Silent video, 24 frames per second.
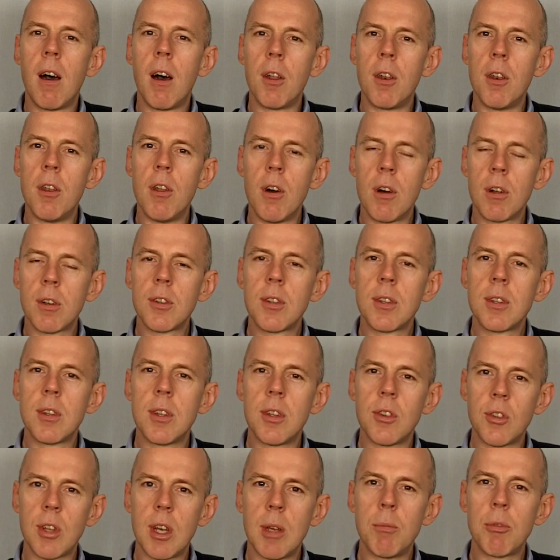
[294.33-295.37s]
are not
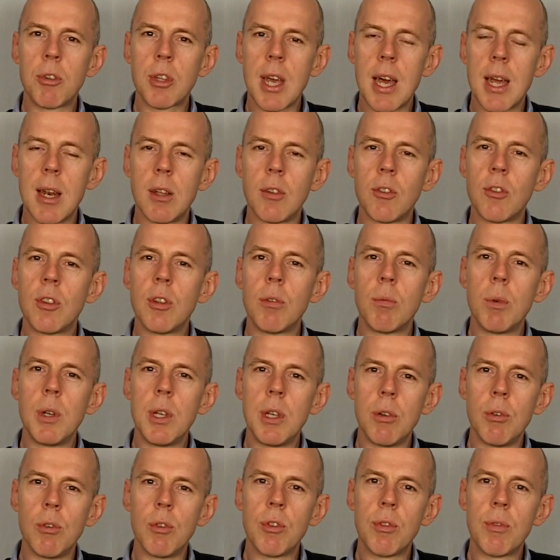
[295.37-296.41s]
the same scanners that we
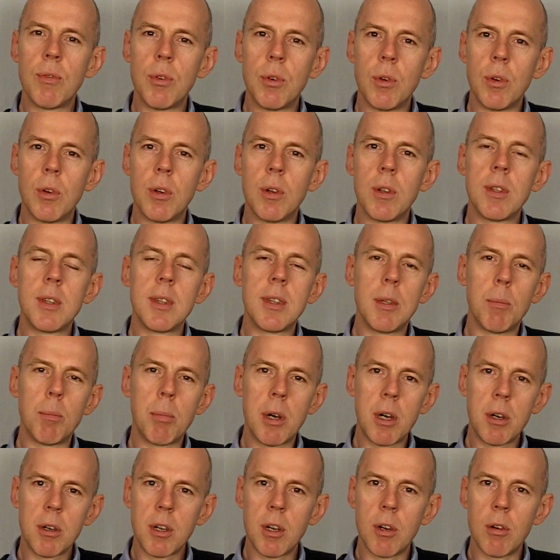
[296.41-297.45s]
use for the
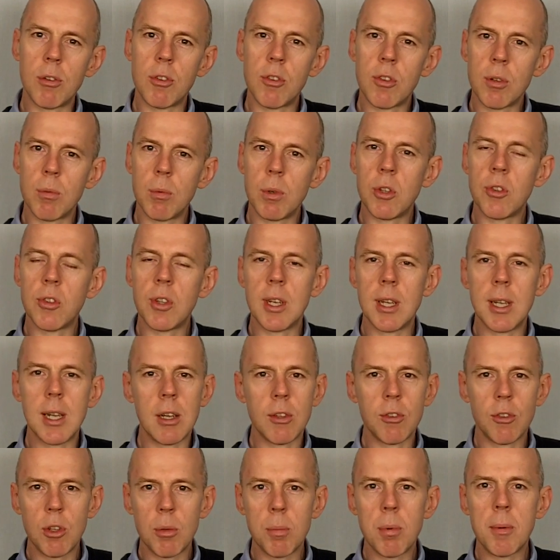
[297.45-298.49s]
barcodes that we see in
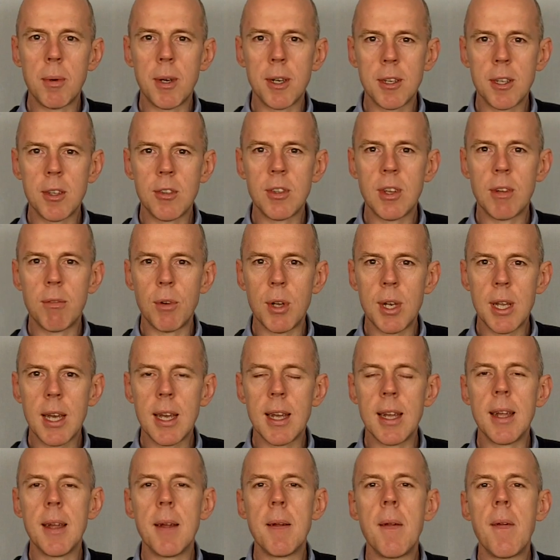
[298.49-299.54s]
our supermarkets every
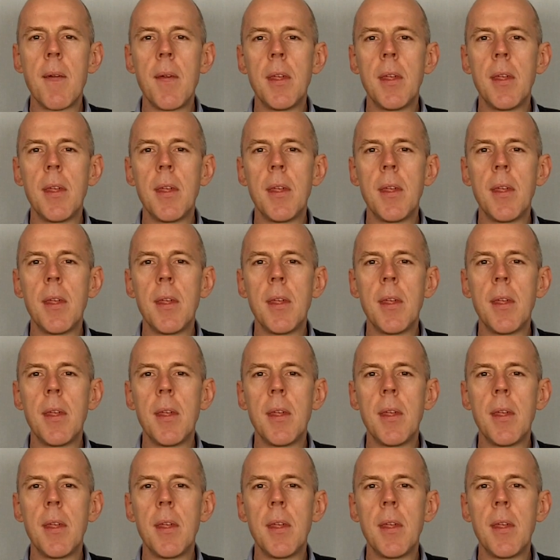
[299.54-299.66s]
day.